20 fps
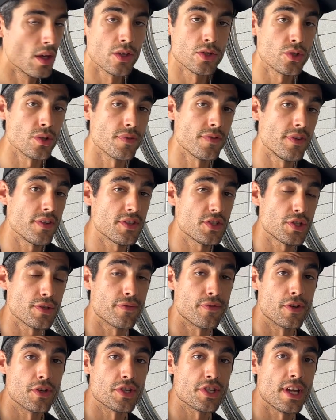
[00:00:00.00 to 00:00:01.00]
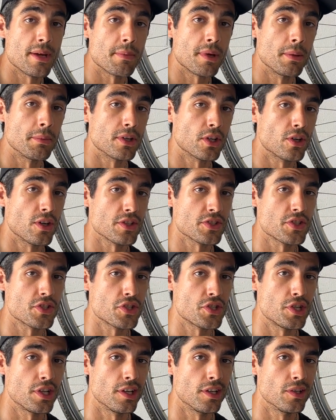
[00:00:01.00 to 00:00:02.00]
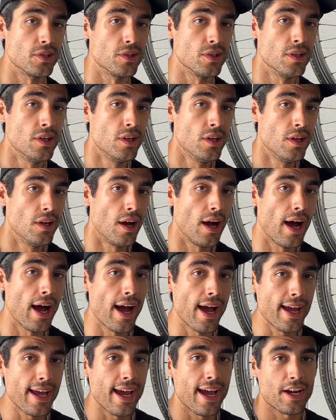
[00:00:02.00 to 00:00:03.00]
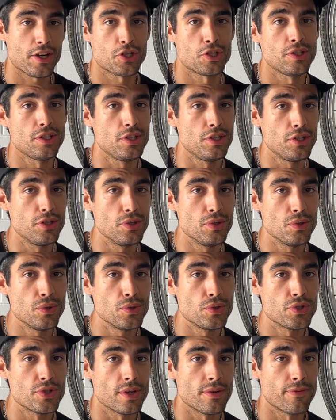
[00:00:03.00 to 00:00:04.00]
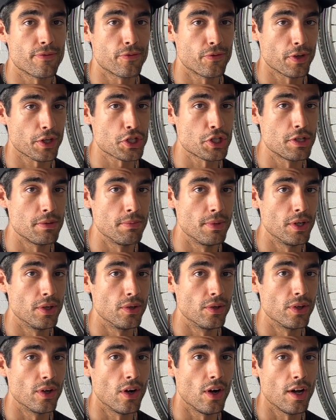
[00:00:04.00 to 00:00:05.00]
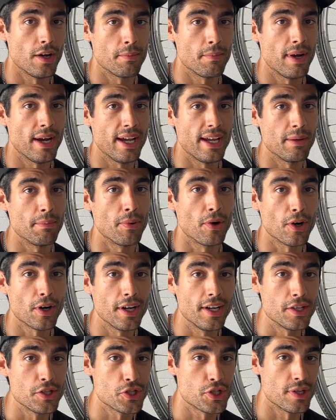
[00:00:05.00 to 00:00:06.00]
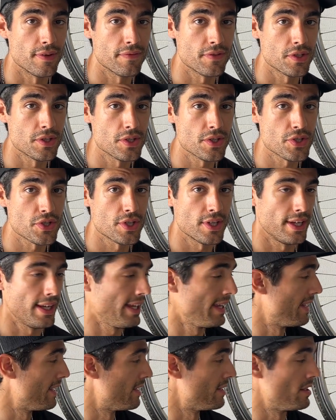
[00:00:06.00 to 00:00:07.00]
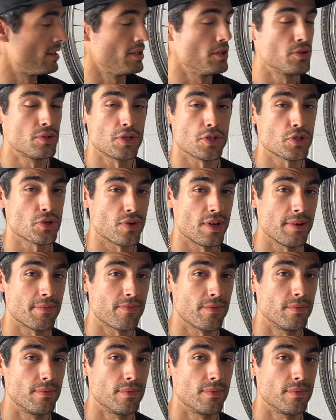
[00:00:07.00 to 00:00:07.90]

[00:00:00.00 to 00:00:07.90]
So if this is your first time coming across this channel, I actually use friction mode on my bar end shifters and use a SRAM